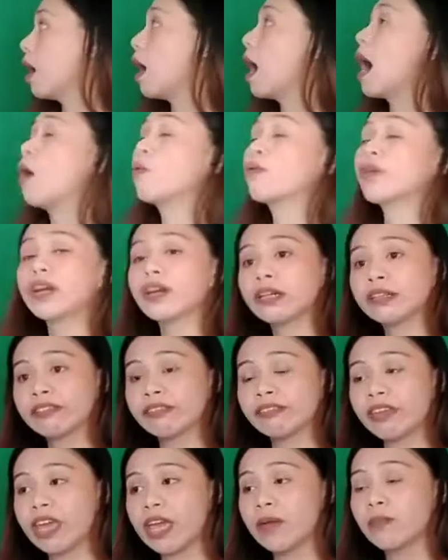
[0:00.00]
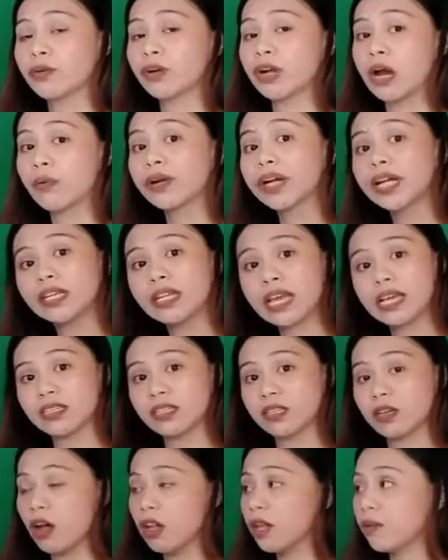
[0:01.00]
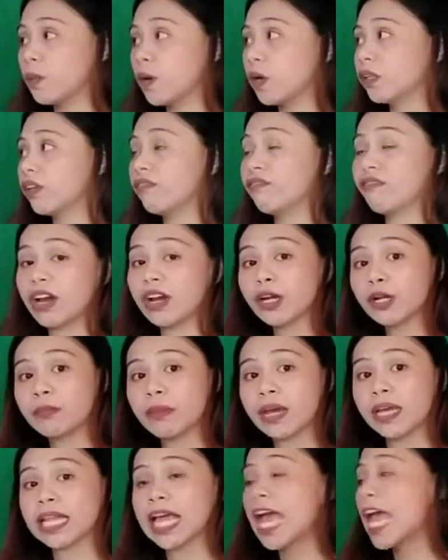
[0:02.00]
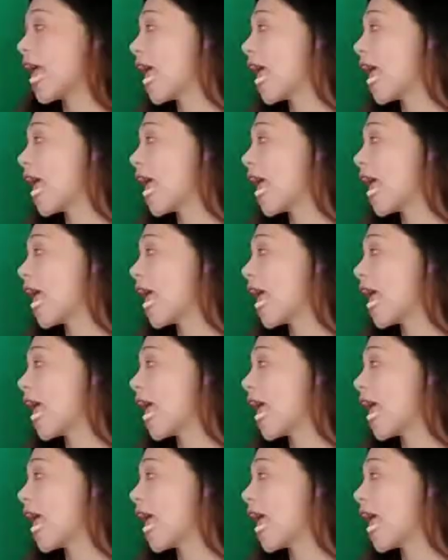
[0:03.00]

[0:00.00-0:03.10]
Our theme or our idea is all about environment,